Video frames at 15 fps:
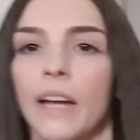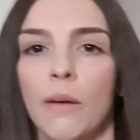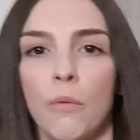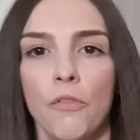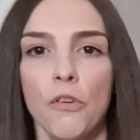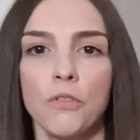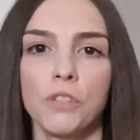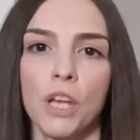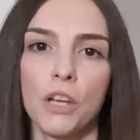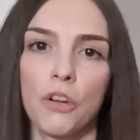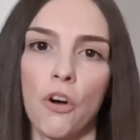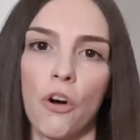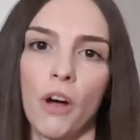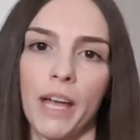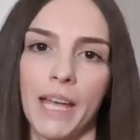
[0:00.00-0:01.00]
We've also
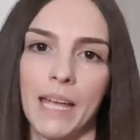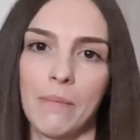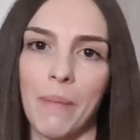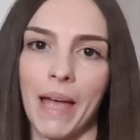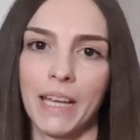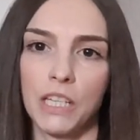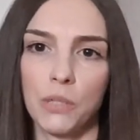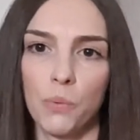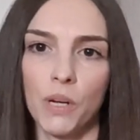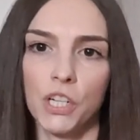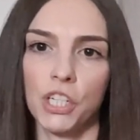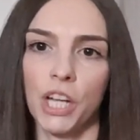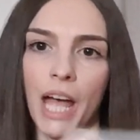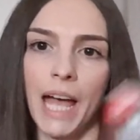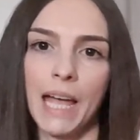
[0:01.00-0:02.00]
got him a
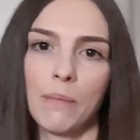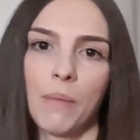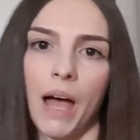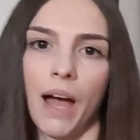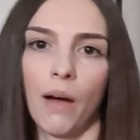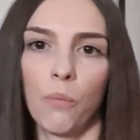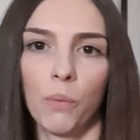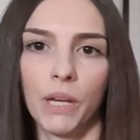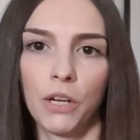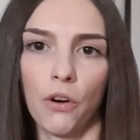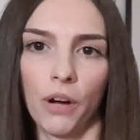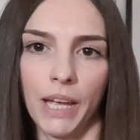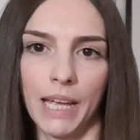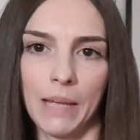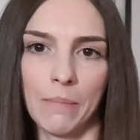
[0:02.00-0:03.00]
Switch game and we
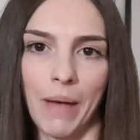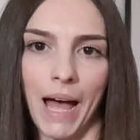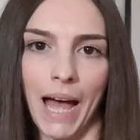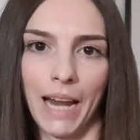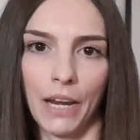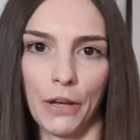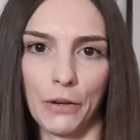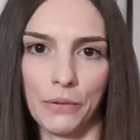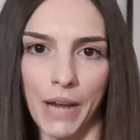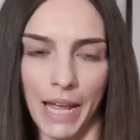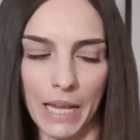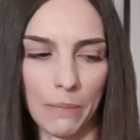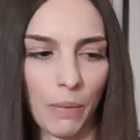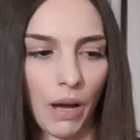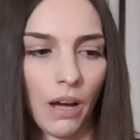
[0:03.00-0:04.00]
got him Hello
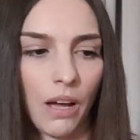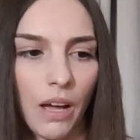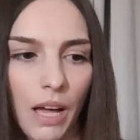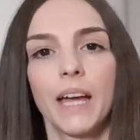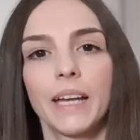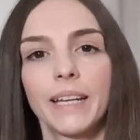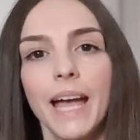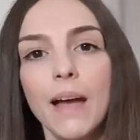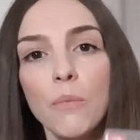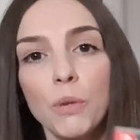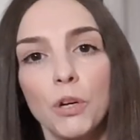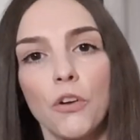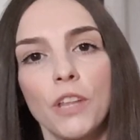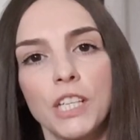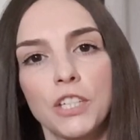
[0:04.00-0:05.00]
Neighbor. Again, we
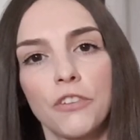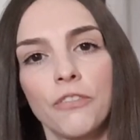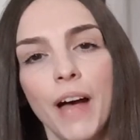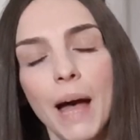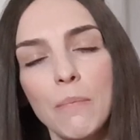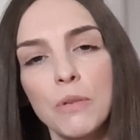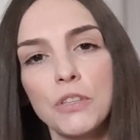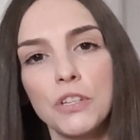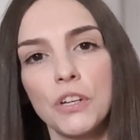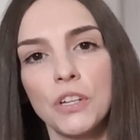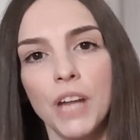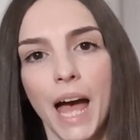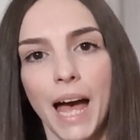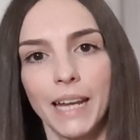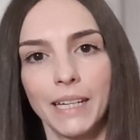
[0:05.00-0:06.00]
got this off
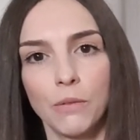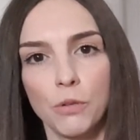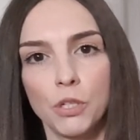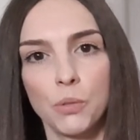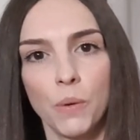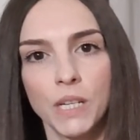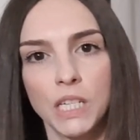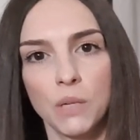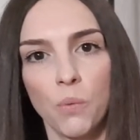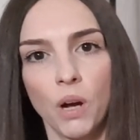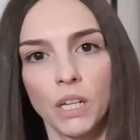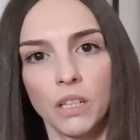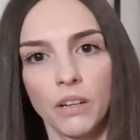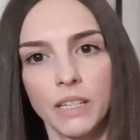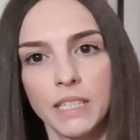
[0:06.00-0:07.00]
Amazon and it was
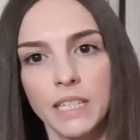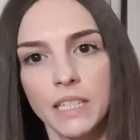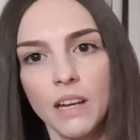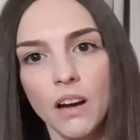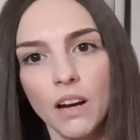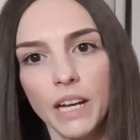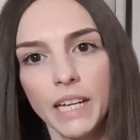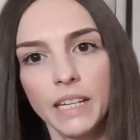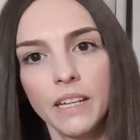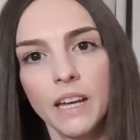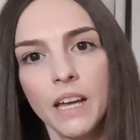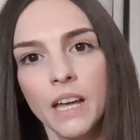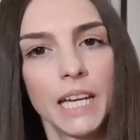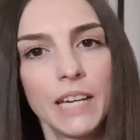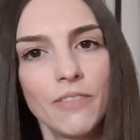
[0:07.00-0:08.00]
21 99
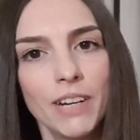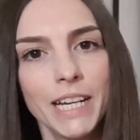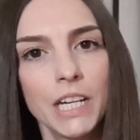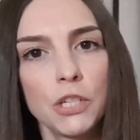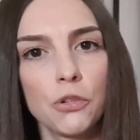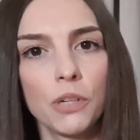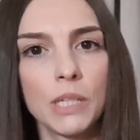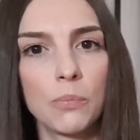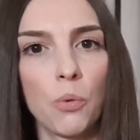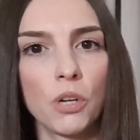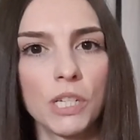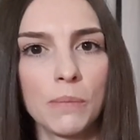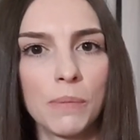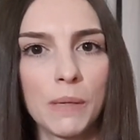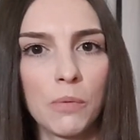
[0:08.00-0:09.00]
He really enjoys
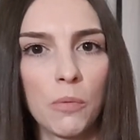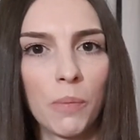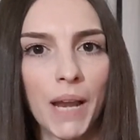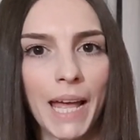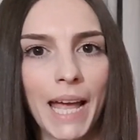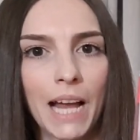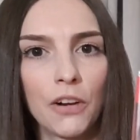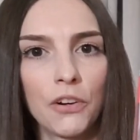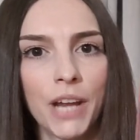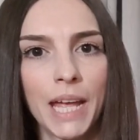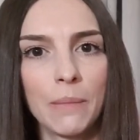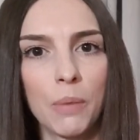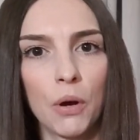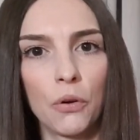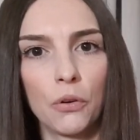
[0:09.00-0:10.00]
watching people play Hello
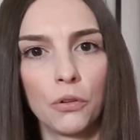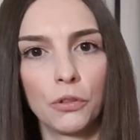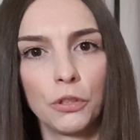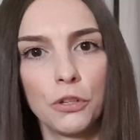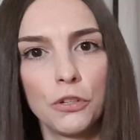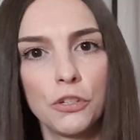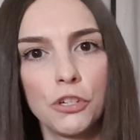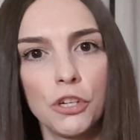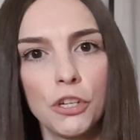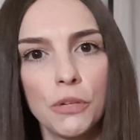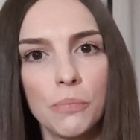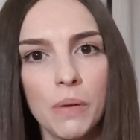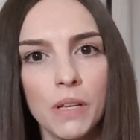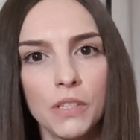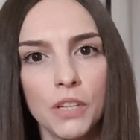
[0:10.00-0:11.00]
Neighbor on
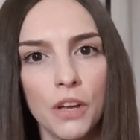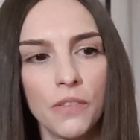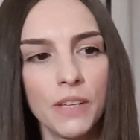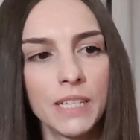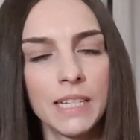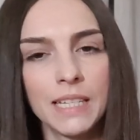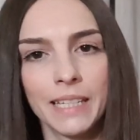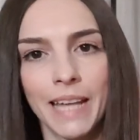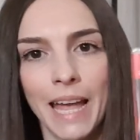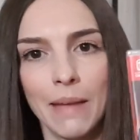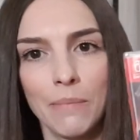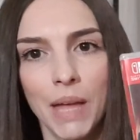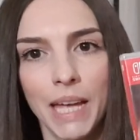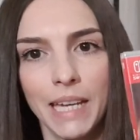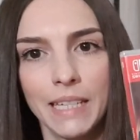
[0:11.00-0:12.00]
YouTube, so this is a
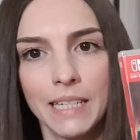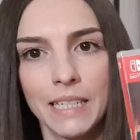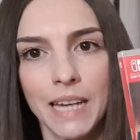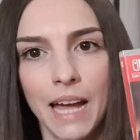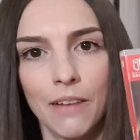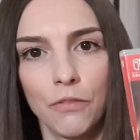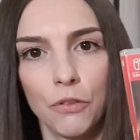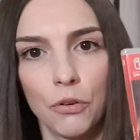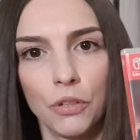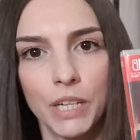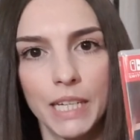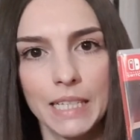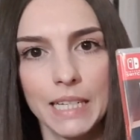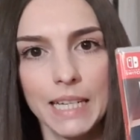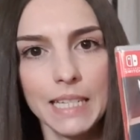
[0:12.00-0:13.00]
game that he did have on
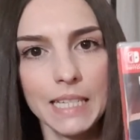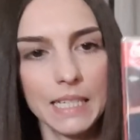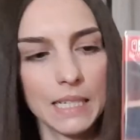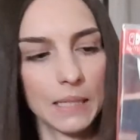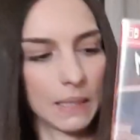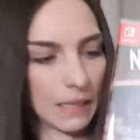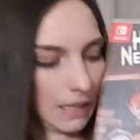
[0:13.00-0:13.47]
his list.